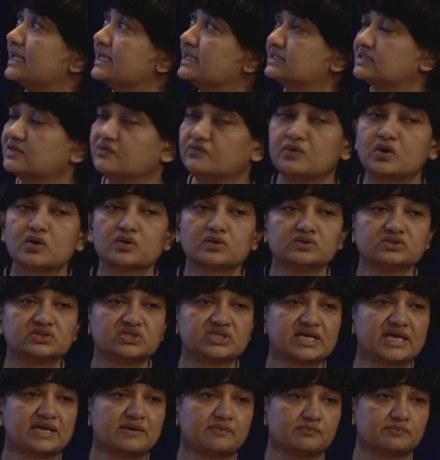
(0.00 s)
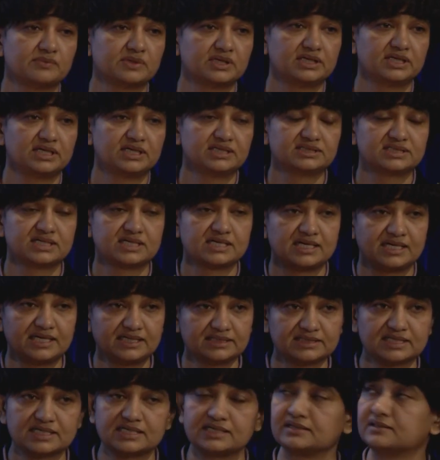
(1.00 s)
is a vocal chamber, is a,
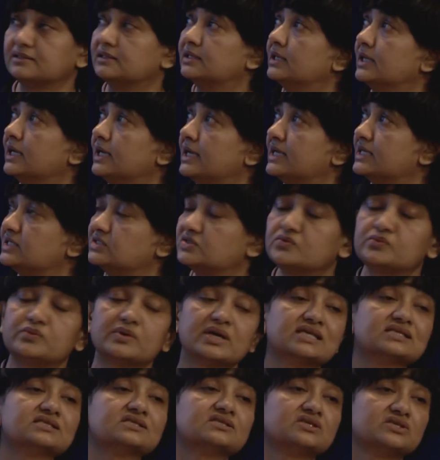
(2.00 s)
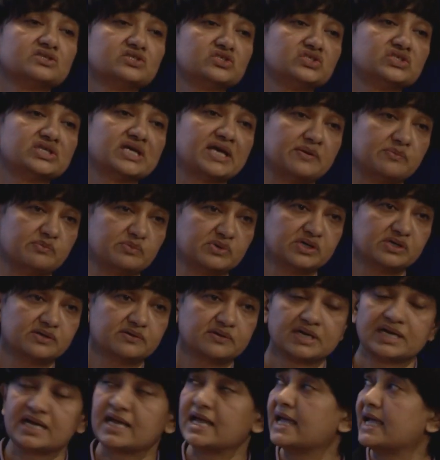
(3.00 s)
is a, is a resonance chamber,
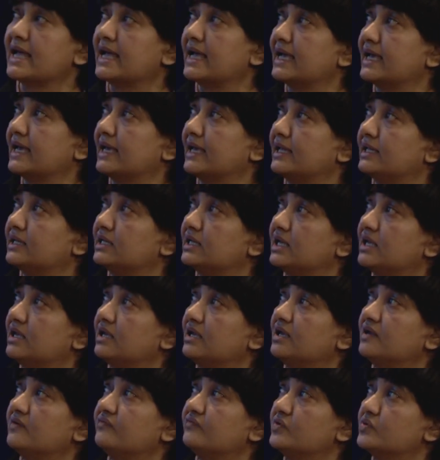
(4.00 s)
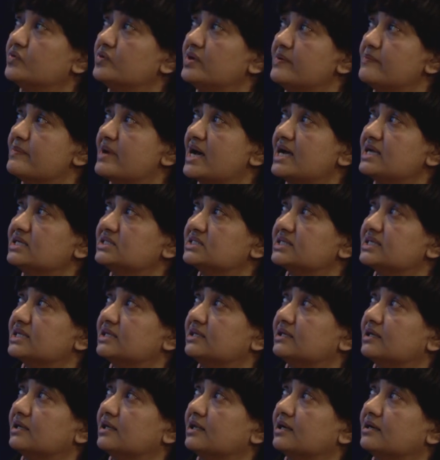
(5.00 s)
and if you
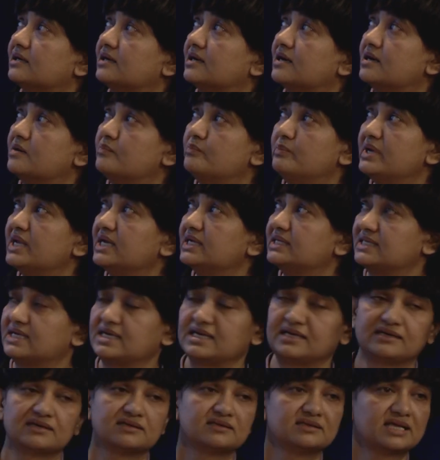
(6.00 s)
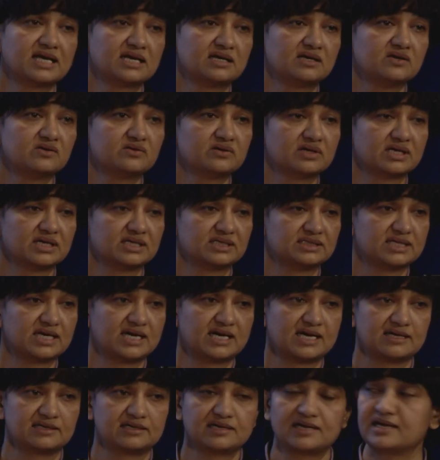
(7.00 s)
imagine a building that looked like
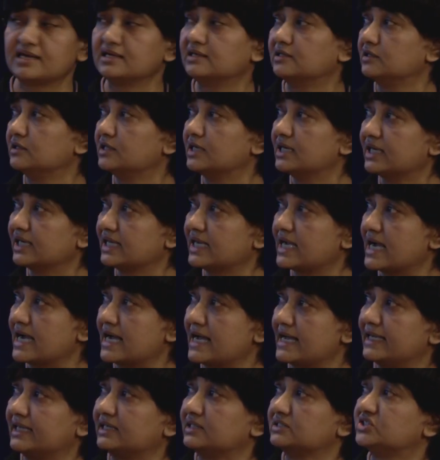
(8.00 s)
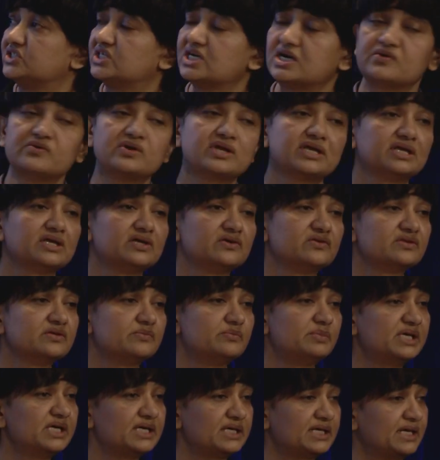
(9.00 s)
that and a little guy shouting into the
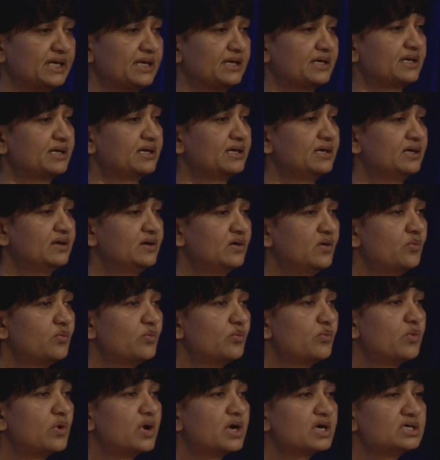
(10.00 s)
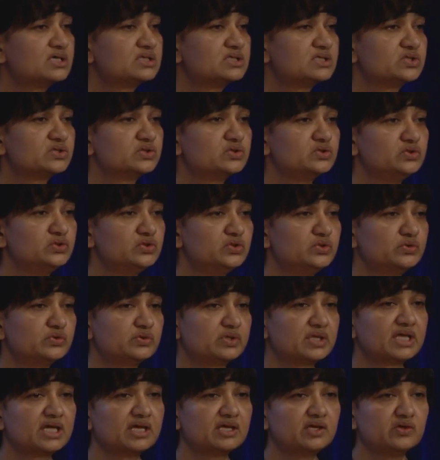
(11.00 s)
building, what do you
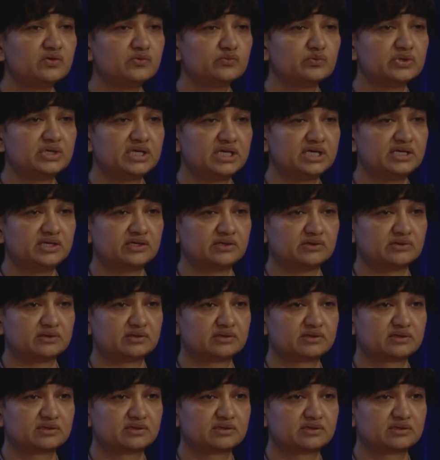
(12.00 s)
think you would hear?